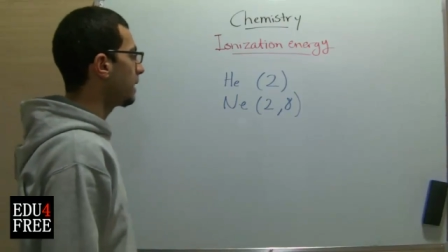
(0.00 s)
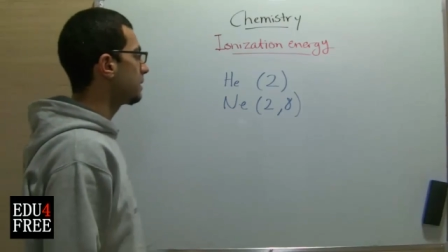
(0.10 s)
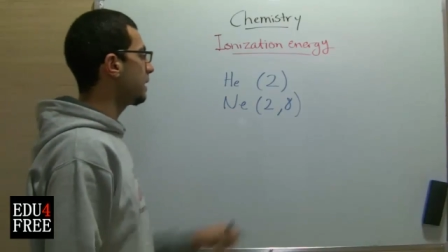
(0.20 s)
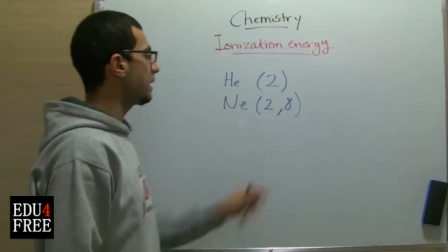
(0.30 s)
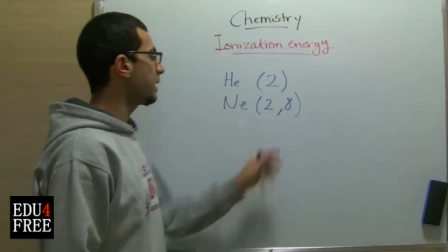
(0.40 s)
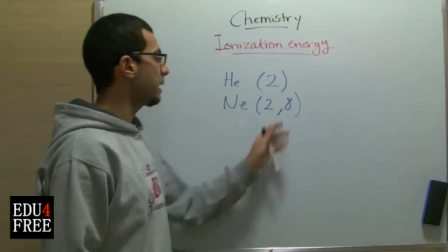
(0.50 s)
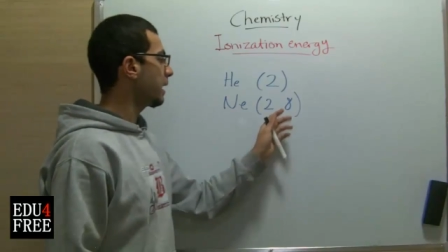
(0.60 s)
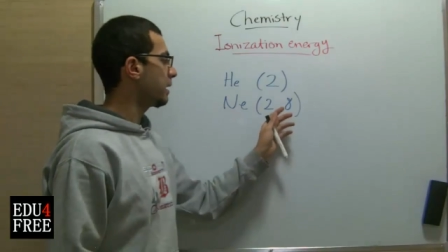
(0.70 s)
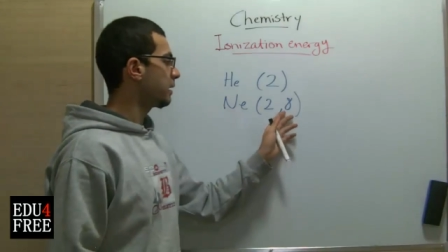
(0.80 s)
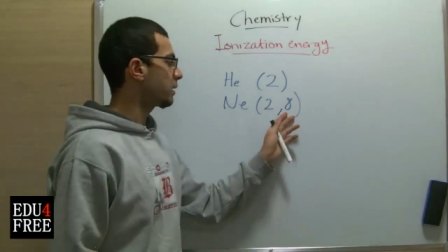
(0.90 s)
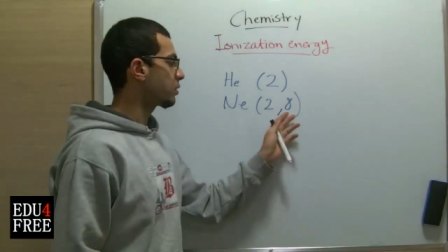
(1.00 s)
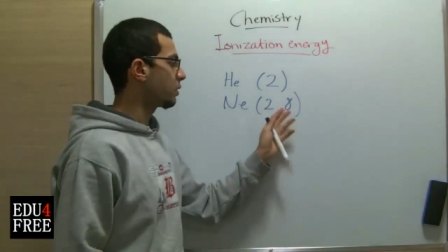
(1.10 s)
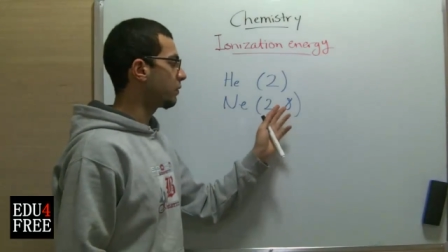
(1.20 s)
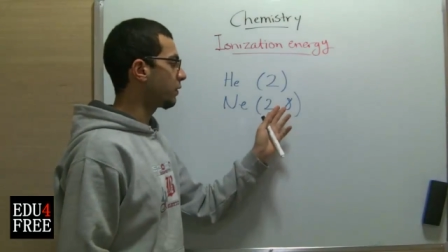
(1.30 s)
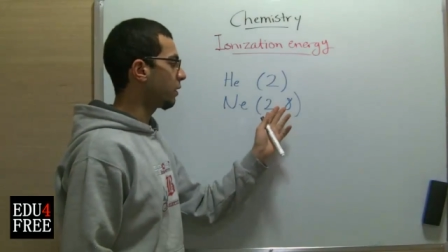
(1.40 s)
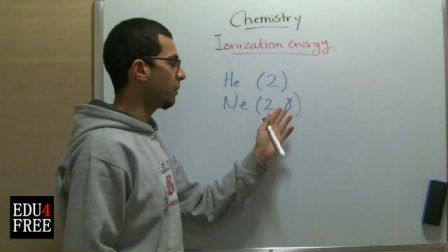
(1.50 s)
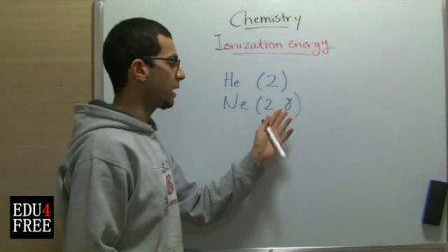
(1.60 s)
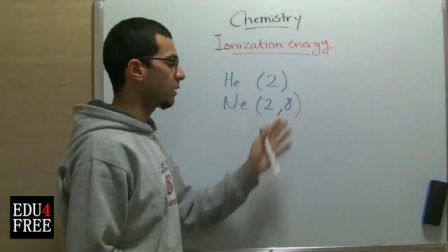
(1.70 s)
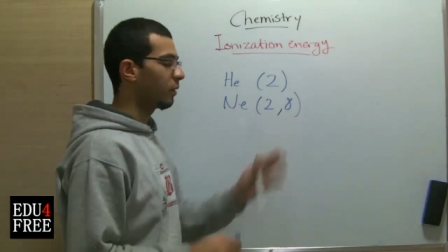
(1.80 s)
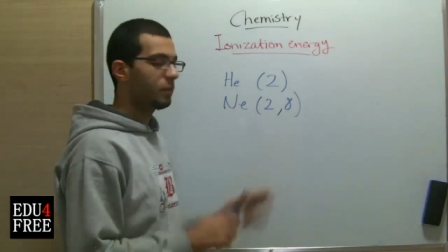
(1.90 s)
And taking an electron from
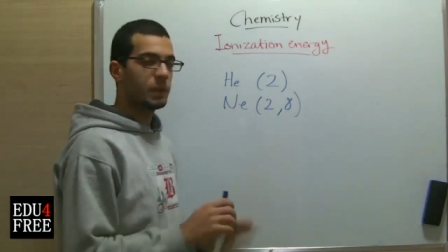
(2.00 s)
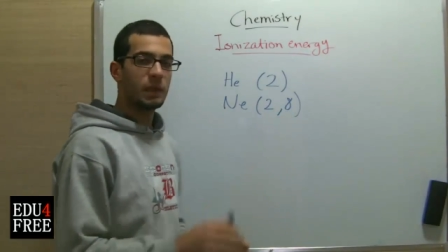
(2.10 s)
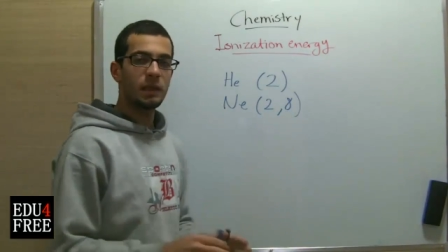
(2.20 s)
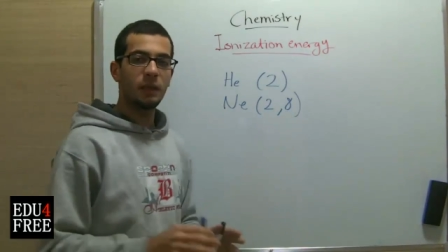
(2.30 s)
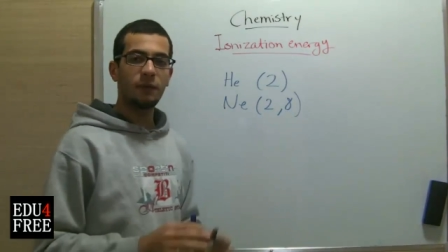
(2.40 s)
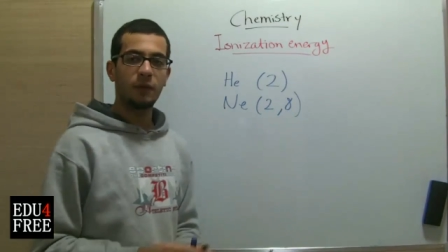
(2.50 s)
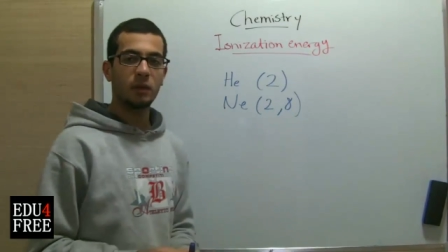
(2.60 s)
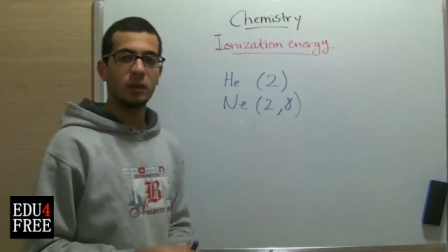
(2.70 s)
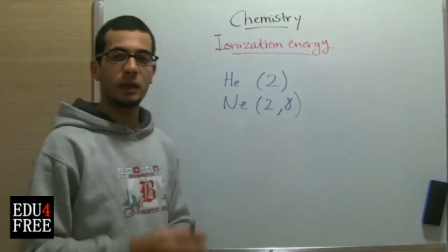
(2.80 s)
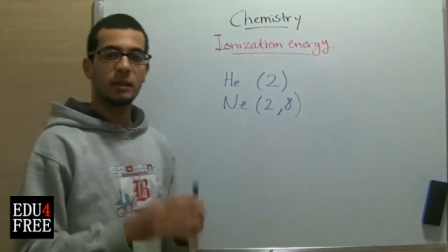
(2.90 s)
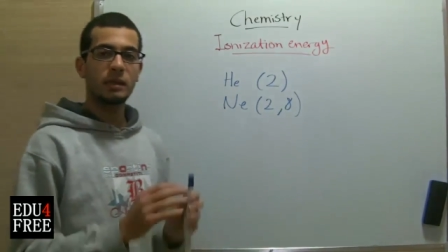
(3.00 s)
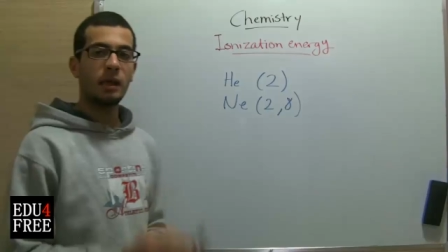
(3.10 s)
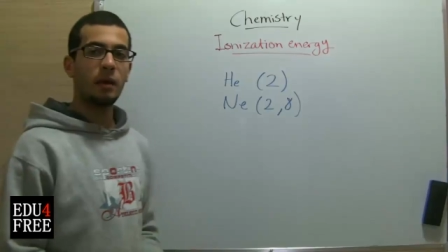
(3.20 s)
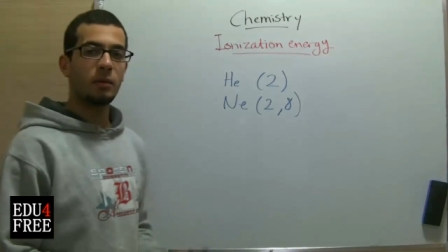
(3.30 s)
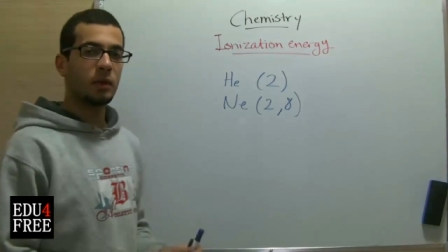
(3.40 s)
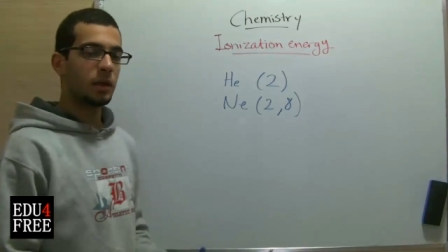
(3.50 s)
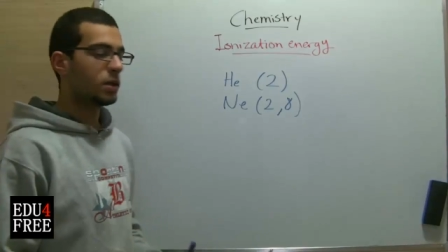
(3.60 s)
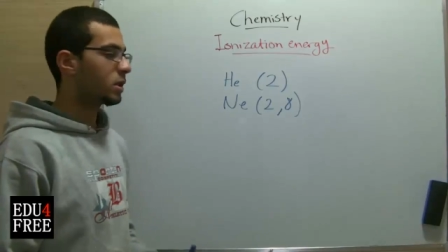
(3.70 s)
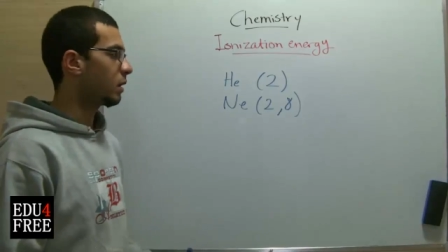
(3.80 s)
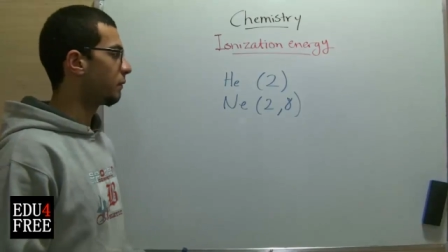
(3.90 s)
a completely filled stable
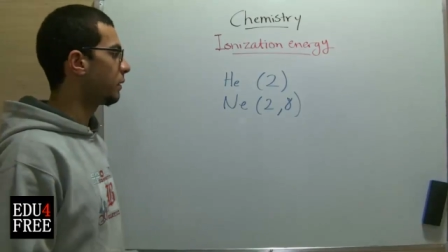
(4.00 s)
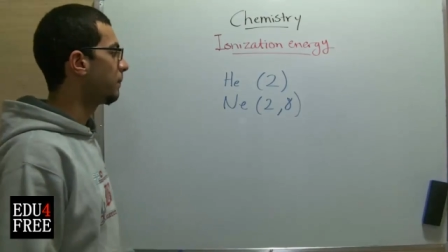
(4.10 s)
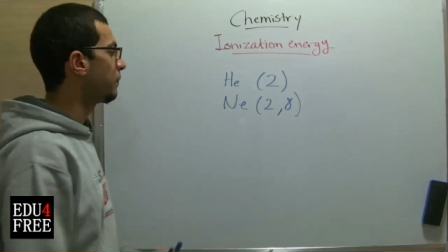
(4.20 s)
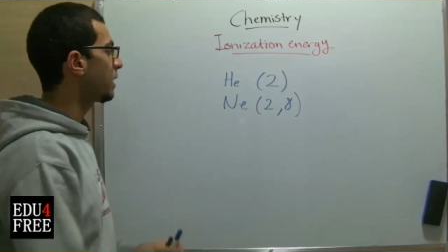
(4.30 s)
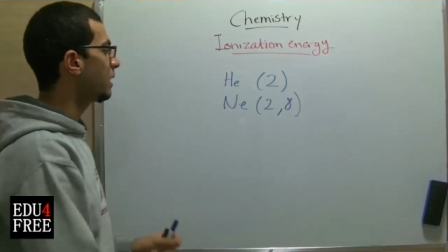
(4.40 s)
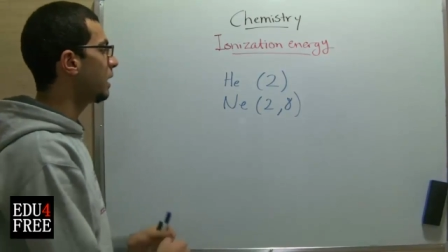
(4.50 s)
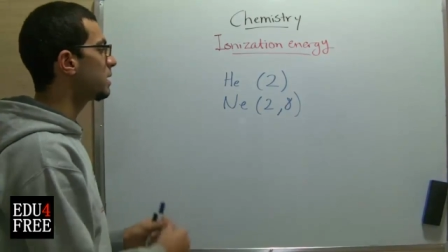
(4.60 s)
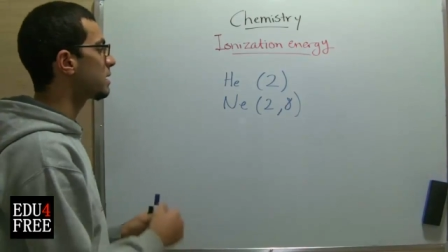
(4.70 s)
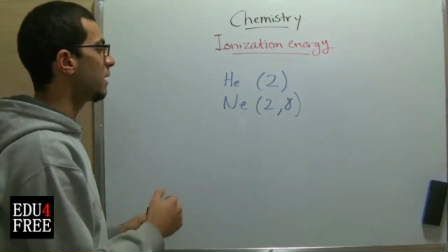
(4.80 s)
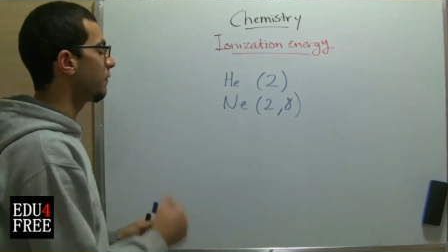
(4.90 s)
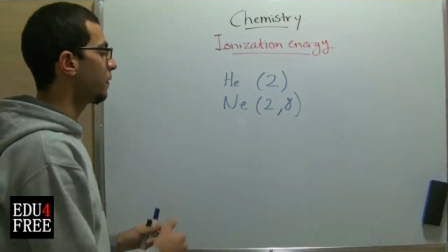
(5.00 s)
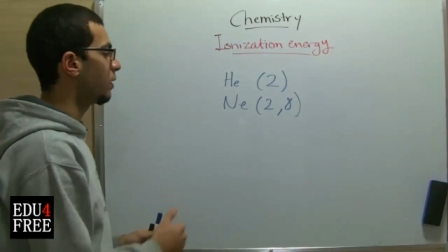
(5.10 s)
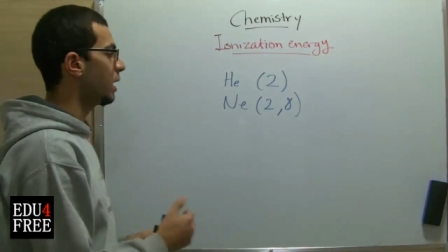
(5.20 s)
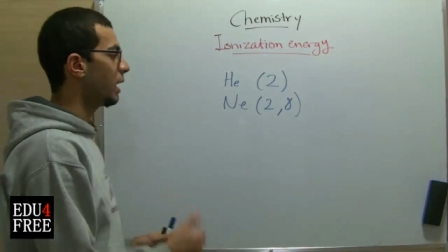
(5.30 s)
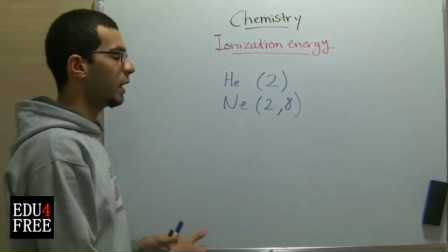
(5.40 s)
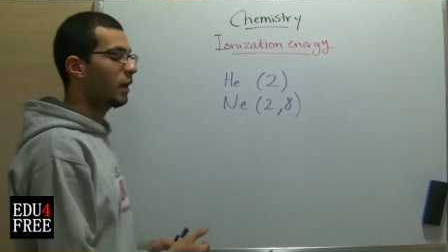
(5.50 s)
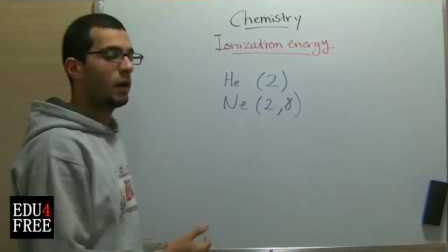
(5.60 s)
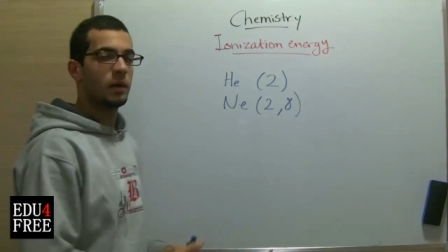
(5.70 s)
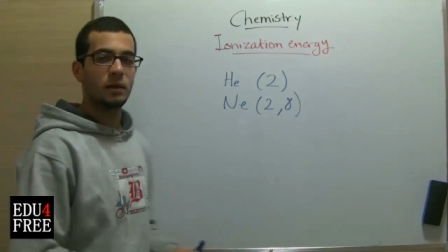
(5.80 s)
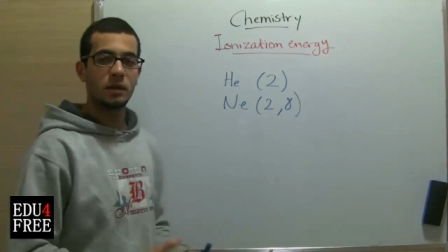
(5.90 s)
energy level needs a very high
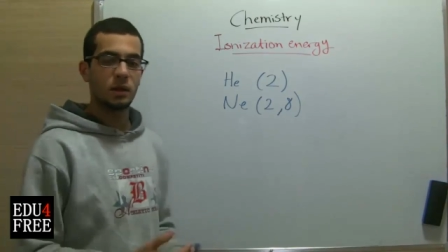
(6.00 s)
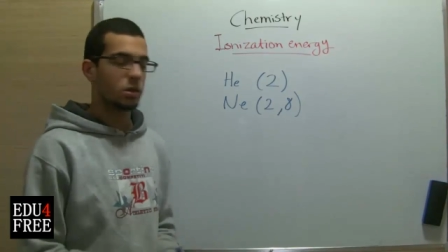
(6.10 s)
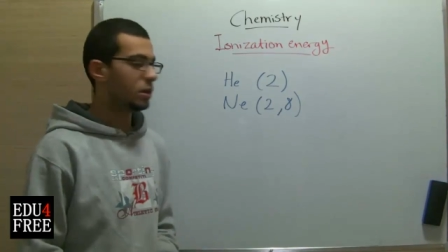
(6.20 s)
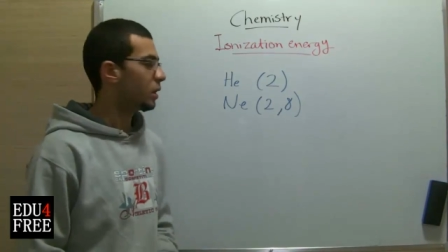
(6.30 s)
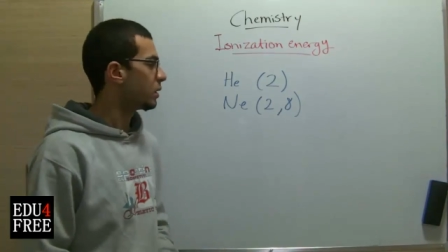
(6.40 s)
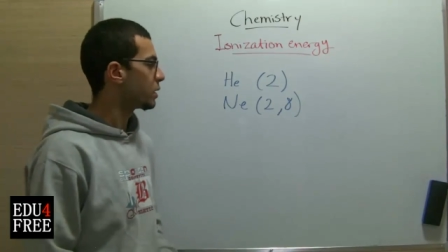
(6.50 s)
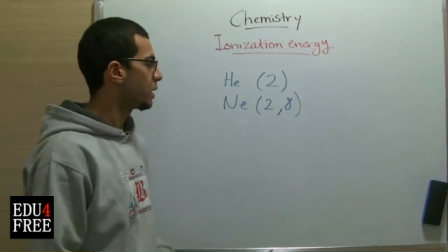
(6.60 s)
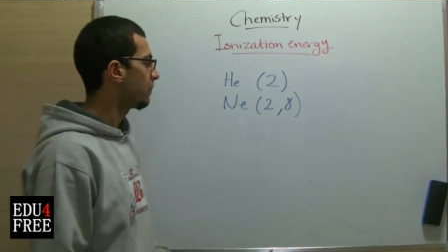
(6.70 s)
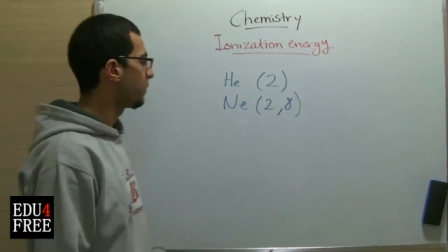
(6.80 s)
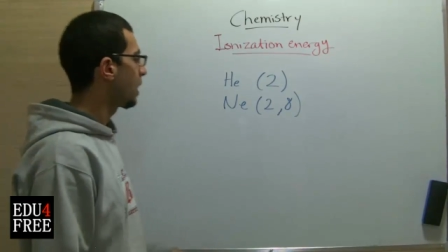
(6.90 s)
ionization energy.